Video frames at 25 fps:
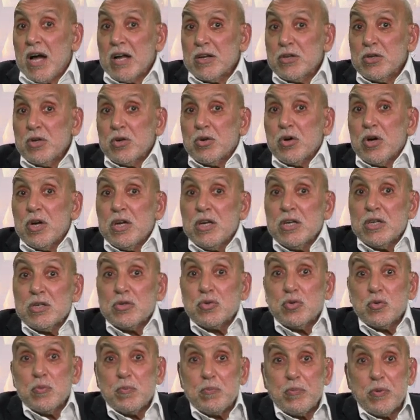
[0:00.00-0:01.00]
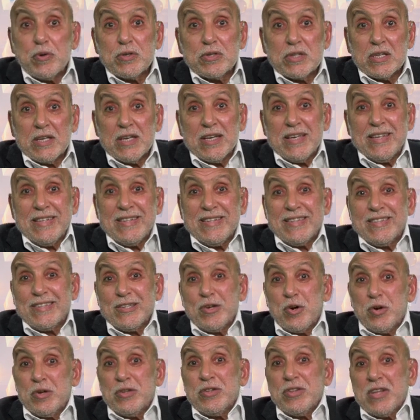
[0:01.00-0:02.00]
Are you going to put
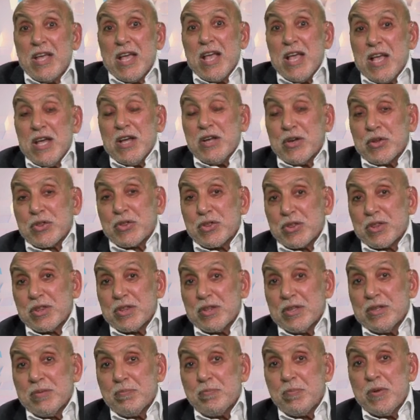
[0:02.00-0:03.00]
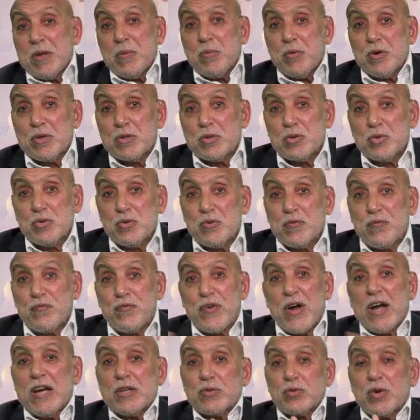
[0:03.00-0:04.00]
in on earth people to
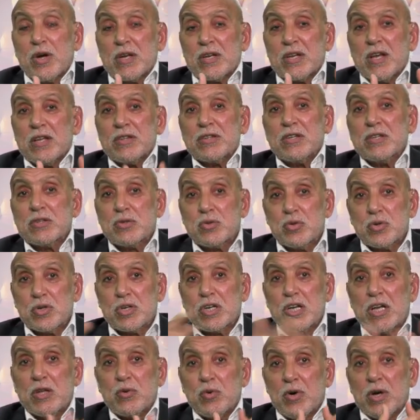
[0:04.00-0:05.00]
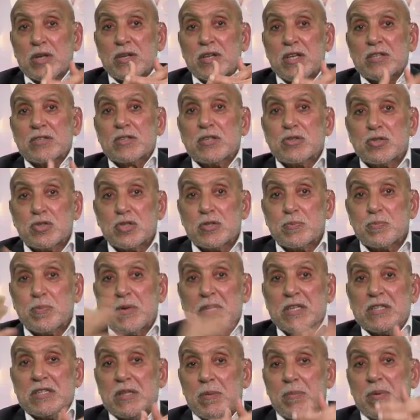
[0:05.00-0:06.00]
fight one another, to kill one another, to
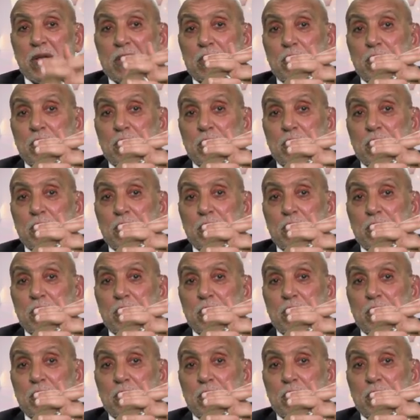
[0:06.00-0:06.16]
split